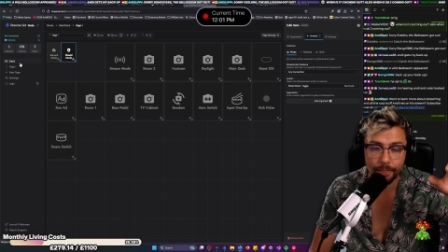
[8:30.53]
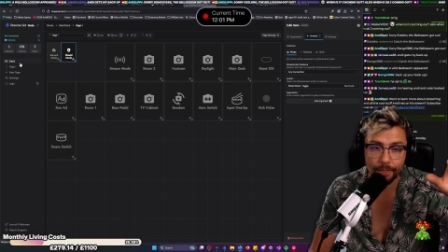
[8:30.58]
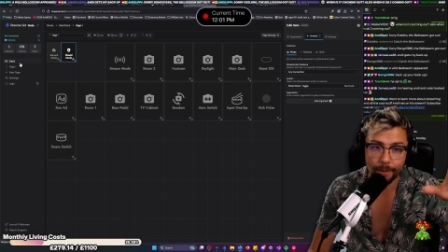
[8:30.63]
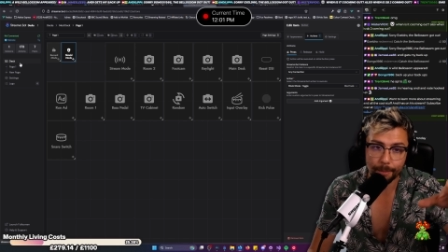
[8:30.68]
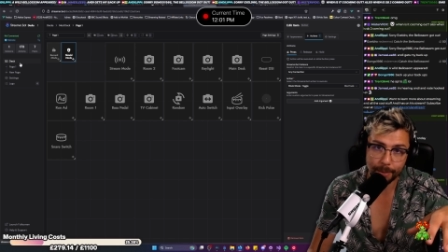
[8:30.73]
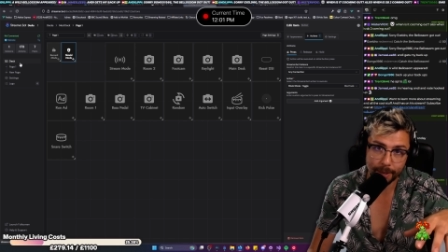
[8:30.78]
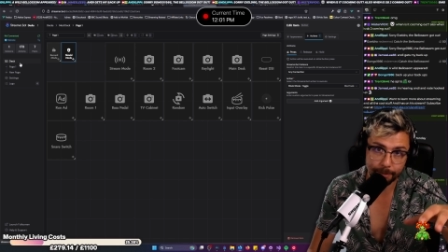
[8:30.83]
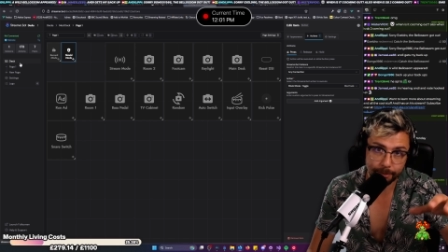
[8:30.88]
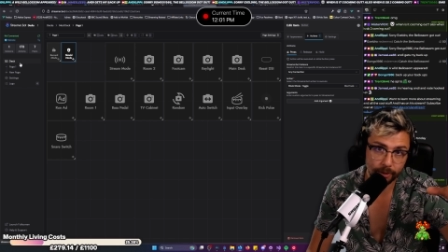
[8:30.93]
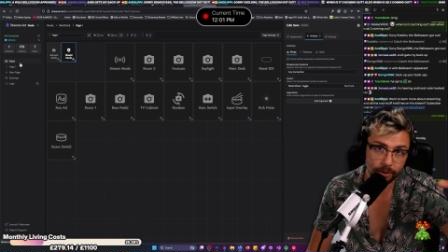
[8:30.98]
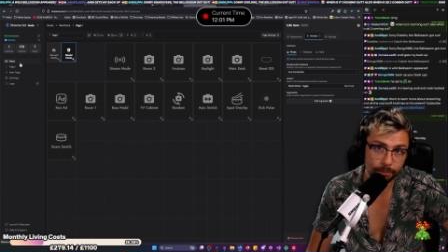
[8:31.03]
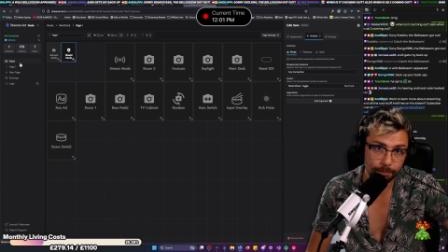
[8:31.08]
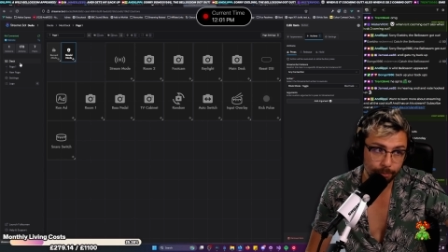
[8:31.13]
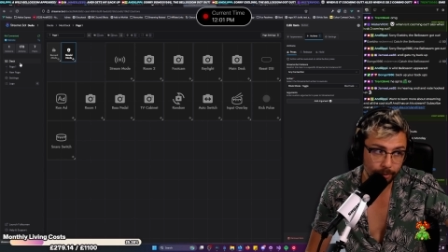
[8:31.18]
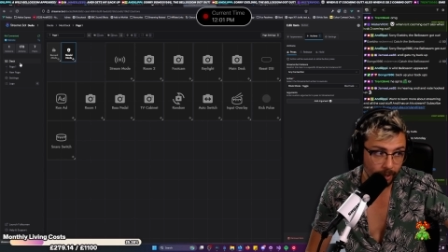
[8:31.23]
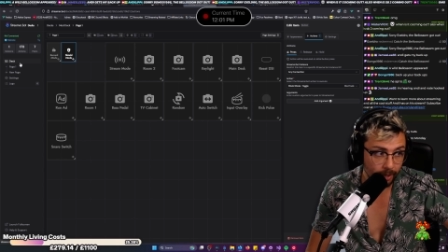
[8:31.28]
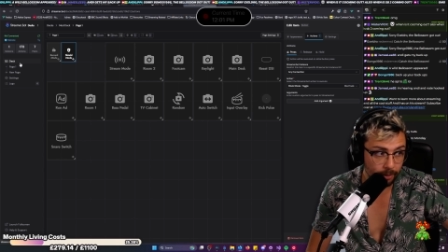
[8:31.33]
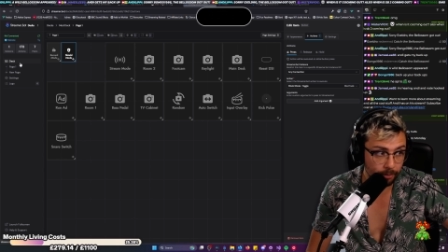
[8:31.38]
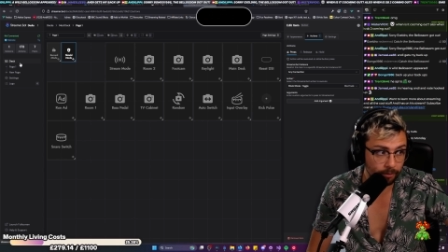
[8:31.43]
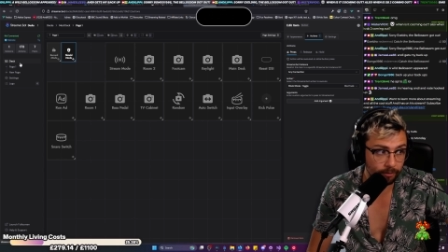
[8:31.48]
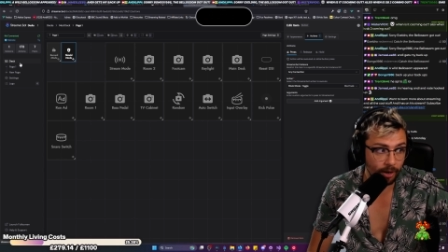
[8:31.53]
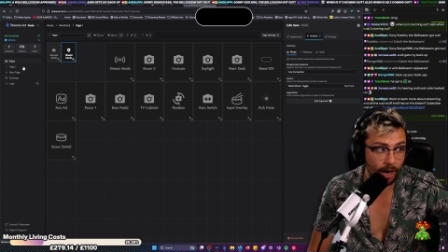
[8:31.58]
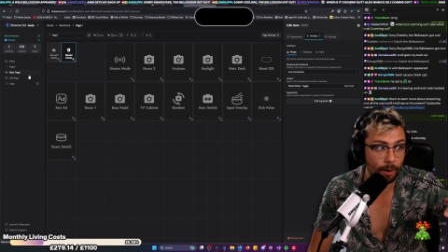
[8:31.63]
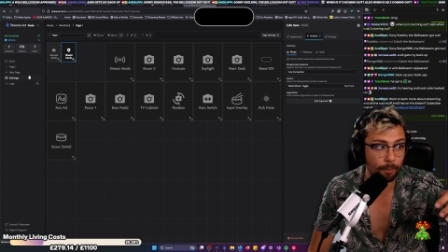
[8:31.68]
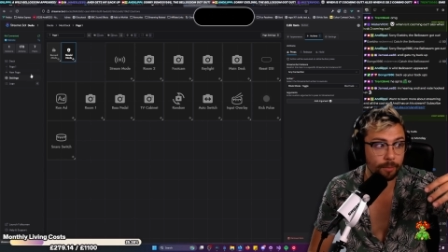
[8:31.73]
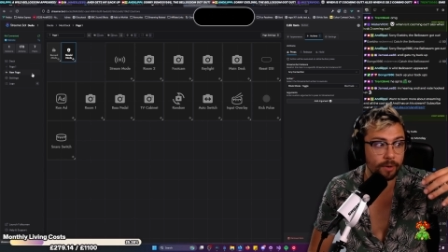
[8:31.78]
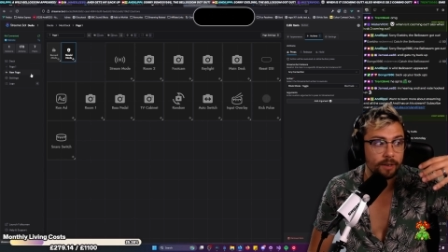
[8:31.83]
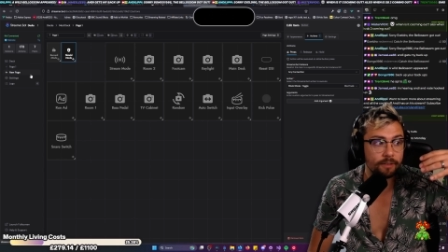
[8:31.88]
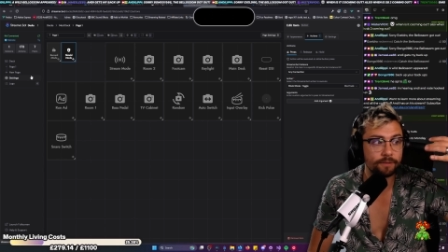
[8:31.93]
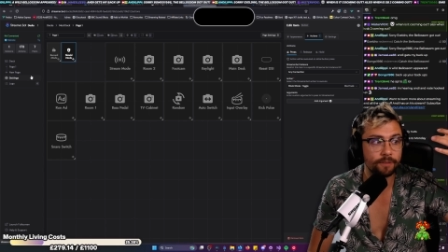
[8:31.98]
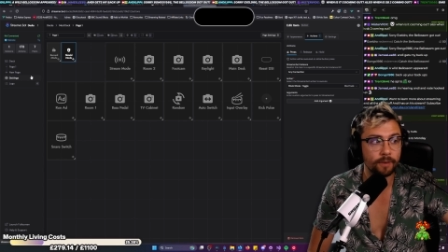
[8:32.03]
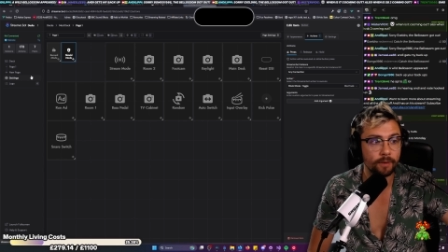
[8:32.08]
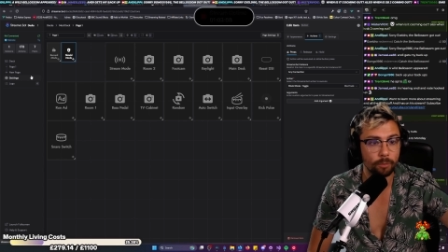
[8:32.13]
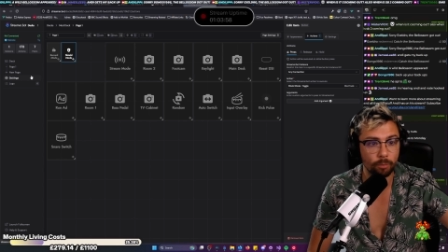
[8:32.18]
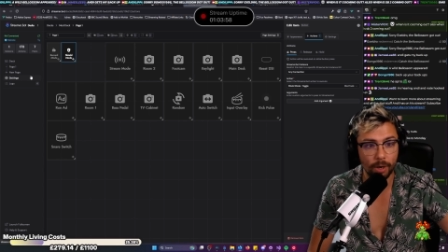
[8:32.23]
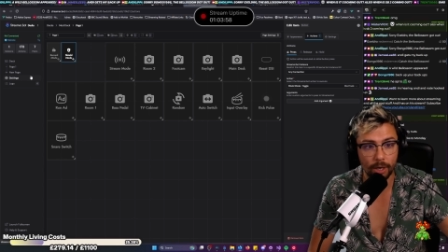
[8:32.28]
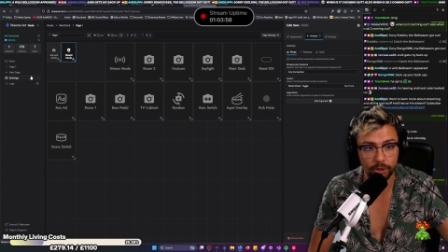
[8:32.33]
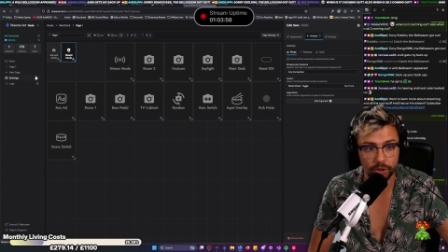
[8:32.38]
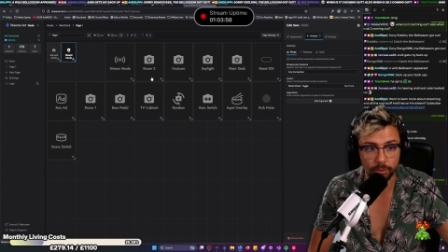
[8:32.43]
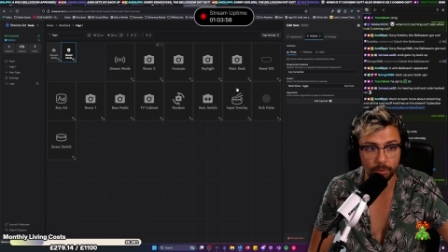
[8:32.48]
that people can play around with
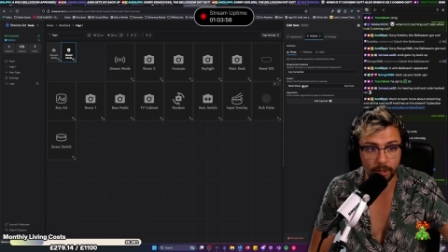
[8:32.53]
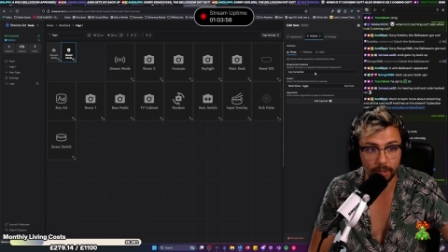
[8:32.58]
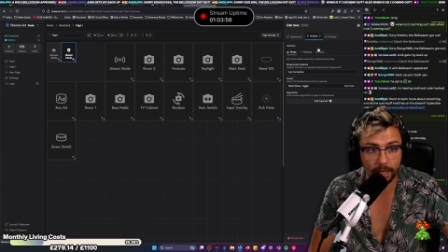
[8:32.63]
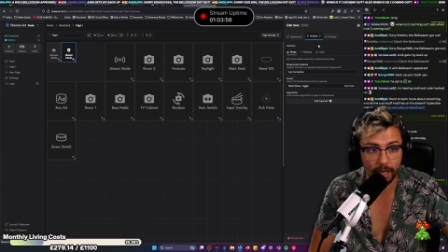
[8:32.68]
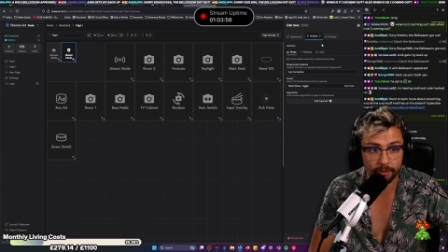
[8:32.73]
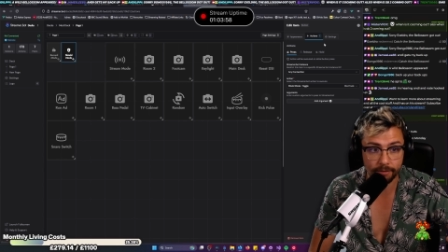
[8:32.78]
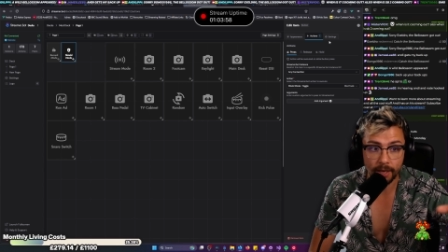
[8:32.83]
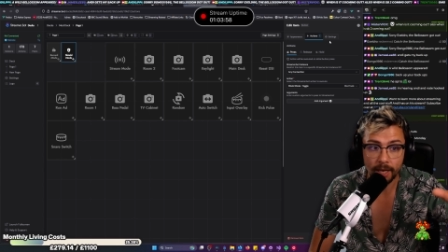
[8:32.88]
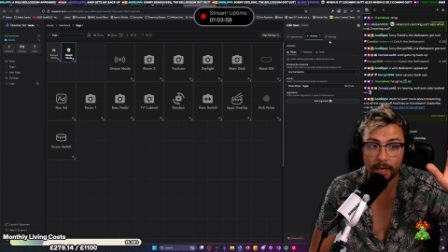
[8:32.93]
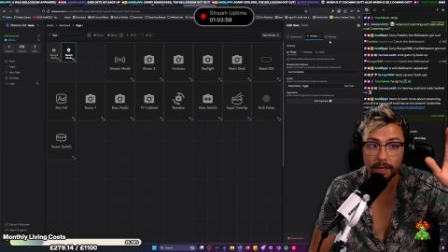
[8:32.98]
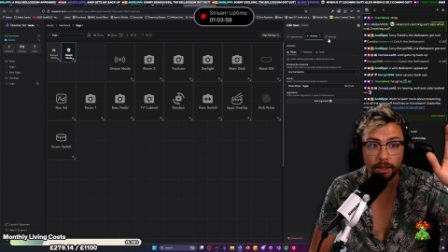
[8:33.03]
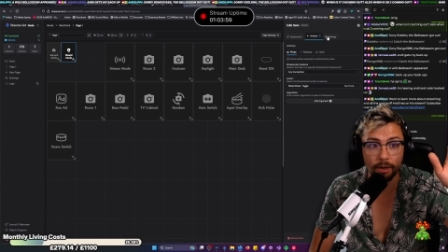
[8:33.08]
whilst you are live.